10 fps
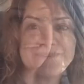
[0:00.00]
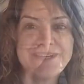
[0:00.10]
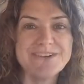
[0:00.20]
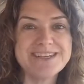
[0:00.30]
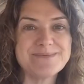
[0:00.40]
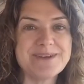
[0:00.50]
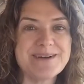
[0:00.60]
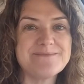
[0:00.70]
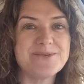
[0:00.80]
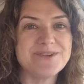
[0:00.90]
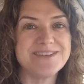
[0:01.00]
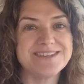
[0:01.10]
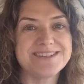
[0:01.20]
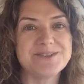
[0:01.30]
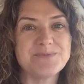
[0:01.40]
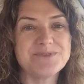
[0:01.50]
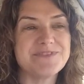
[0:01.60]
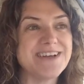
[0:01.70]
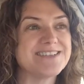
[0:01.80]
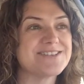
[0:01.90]
Peter has become more than a
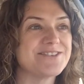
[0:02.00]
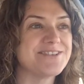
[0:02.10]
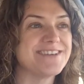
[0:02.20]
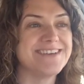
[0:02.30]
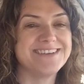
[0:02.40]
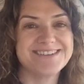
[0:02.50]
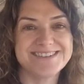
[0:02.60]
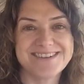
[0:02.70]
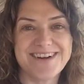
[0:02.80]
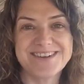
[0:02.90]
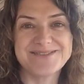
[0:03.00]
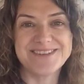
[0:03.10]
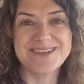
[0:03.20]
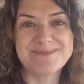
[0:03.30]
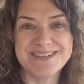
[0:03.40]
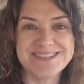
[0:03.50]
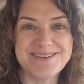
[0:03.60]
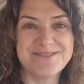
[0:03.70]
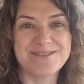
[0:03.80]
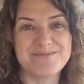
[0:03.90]
supervisor. He's kind of like my
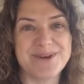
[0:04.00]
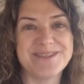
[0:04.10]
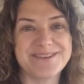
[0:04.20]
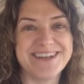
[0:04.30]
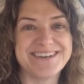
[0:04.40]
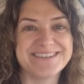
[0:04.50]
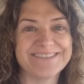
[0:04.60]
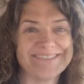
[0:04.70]
seventh brother now.